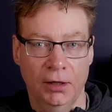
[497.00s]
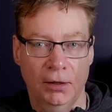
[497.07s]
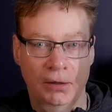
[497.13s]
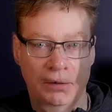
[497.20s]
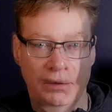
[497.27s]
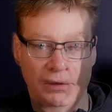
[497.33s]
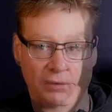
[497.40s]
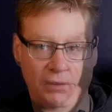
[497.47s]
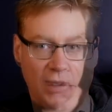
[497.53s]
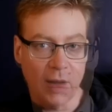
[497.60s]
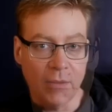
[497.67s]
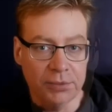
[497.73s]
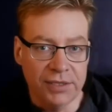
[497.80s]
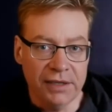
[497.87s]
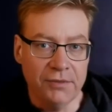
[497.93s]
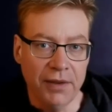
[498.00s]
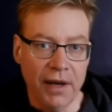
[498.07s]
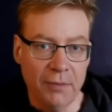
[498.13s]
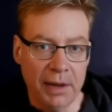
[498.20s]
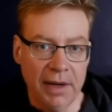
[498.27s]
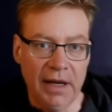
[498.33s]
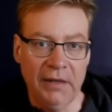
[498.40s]
Hi there. Thanks. I'm using
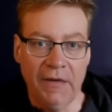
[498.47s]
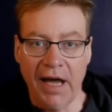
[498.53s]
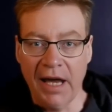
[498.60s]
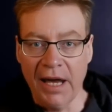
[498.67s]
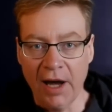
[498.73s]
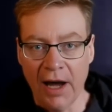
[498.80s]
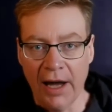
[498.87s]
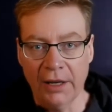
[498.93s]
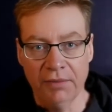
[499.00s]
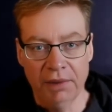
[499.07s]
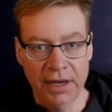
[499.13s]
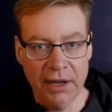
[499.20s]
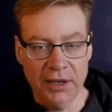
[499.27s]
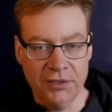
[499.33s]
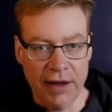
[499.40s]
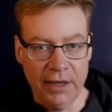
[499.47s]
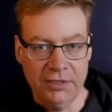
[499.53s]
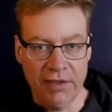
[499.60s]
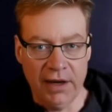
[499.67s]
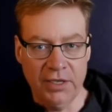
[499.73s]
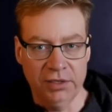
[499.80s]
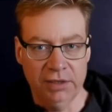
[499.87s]
Verbalate AI video
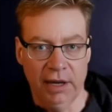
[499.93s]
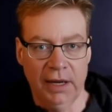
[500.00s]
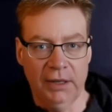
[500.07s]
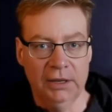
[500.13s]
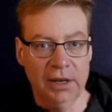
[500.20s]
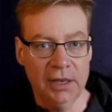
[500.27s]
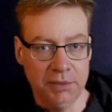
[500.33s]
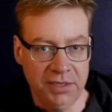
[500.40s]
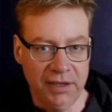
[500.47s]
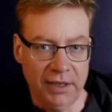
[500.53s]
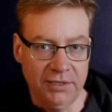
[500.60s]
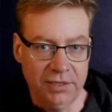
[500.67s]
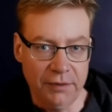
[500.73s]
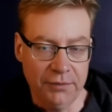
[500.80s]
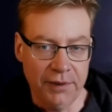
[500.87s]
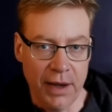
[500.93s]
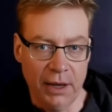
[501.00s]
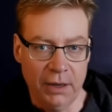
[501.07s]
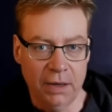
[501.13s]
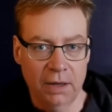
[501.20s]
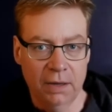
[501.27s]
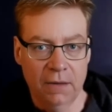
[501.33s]
translation and lip sync
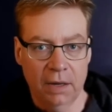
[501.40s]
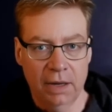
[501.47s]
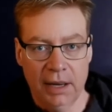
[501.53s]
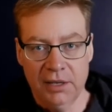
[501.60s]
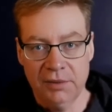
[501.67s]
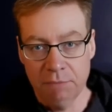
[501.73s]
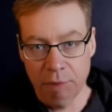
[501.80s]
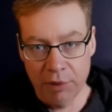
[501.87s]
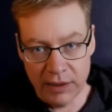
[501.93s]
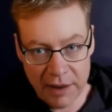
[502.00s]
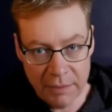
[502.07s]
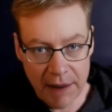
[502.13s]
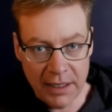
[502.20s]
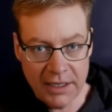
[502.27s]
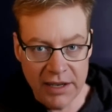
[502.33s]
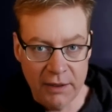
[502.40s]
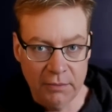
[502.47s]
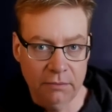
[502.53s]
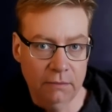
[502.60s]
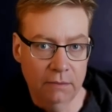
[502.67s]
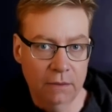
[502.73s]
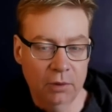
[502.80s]
software. It's pretty
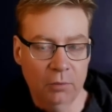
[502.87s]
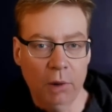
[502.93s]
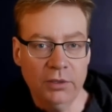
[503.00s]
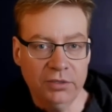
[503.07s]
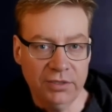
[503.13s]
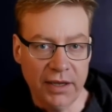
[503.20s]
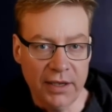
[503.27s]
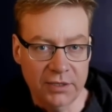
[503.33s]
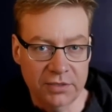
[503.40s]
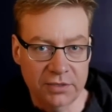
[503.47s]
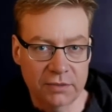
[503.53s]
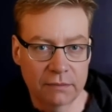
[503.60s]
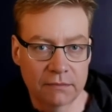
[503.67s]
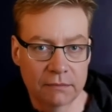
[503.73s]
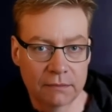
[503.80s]
amazing. Watch this.